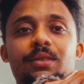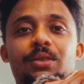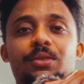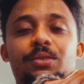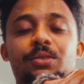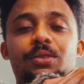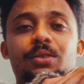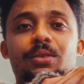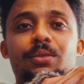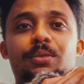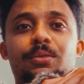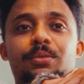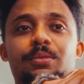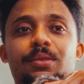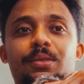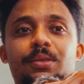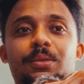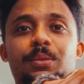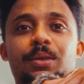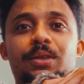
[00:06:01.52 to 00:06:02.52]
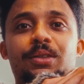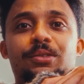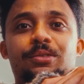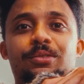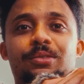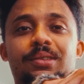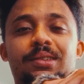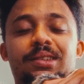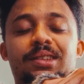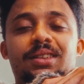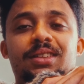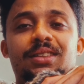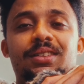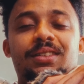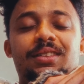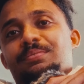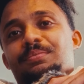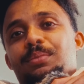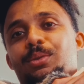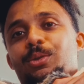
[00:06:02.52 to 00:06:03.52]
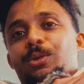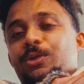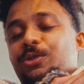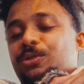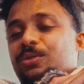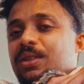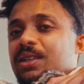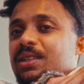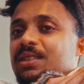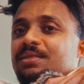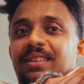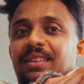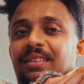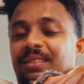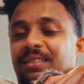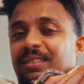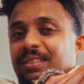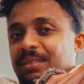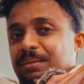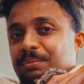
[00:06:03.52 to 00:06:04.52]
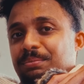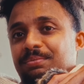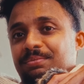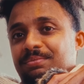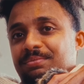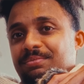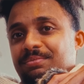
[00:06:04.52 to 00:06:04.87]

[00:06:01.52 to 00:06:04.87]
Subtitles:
So the ones for portrait, I'm